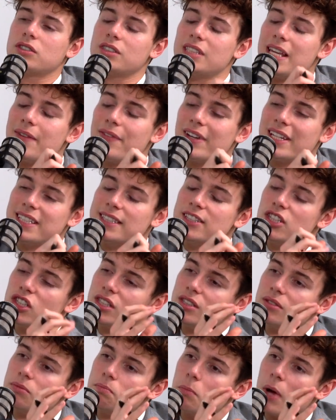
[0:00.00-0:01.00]
even
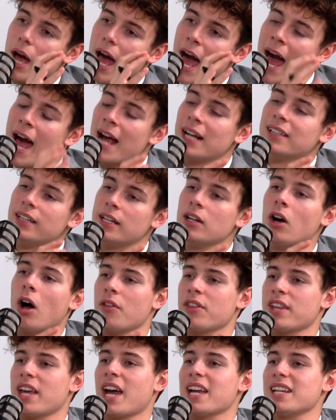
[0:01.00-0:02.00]
just acting
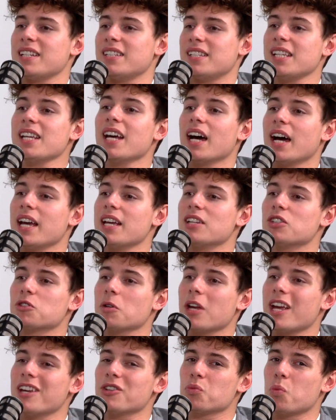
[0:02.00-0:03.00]
on the idea
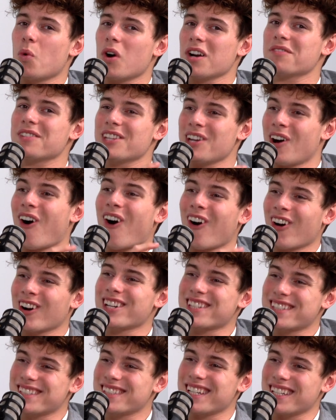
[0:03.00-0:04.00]
is one of the
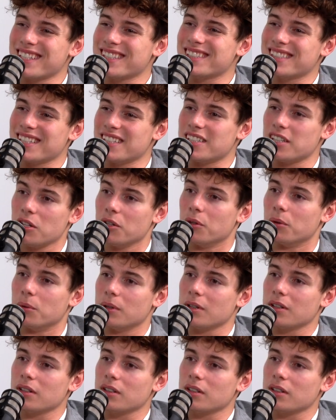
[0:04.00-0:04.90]
hardest things to do.